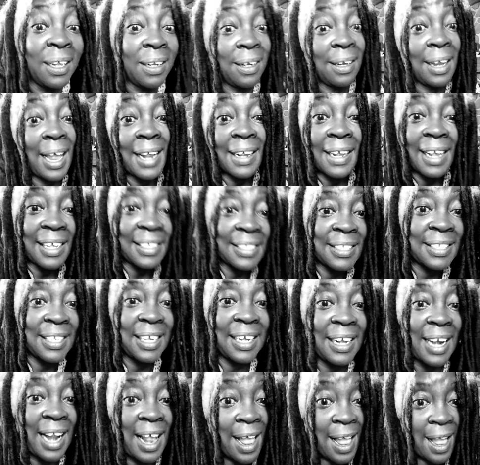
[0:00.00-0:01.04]
Like I
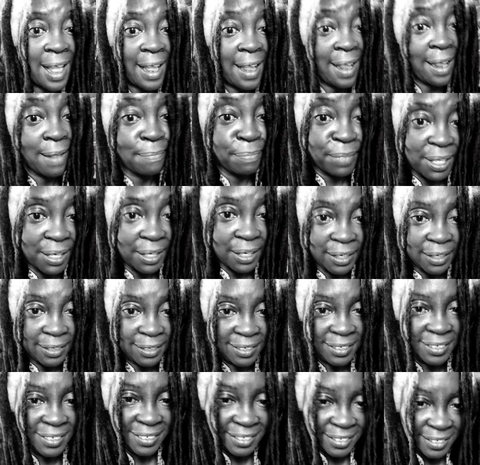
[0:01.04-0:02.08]
said, I am the
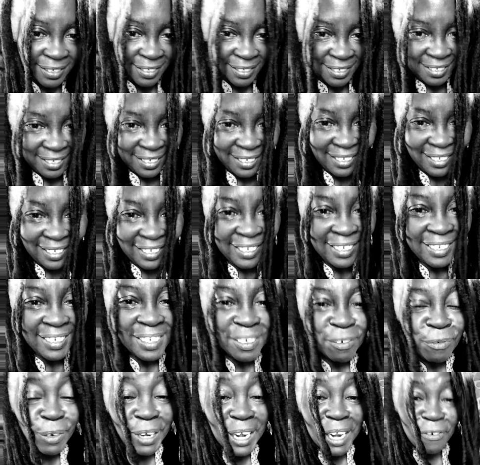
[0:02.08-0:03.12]

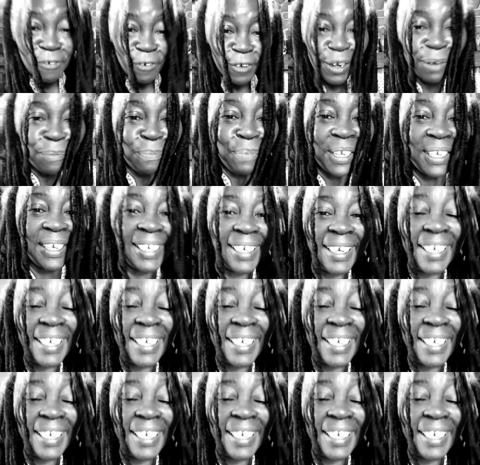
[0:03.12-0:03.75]
whatever it be.